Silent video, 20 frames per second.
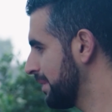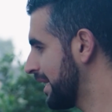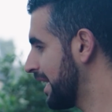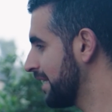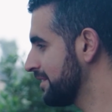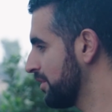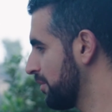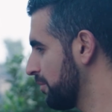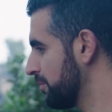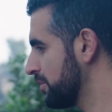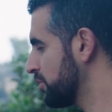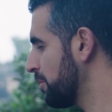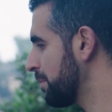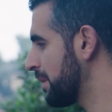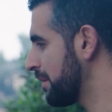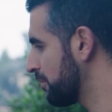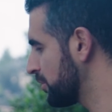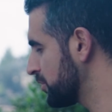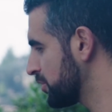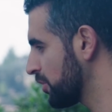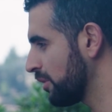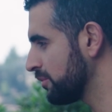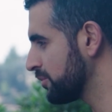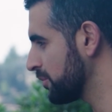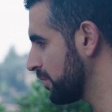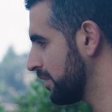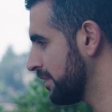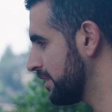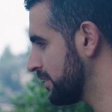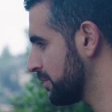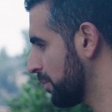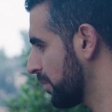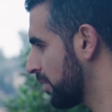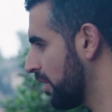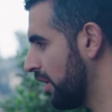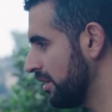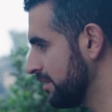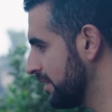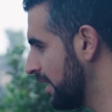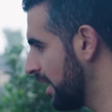because of so many reservists were
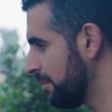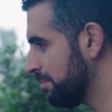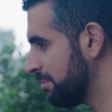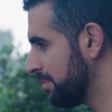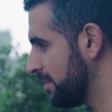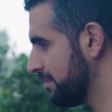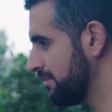called up,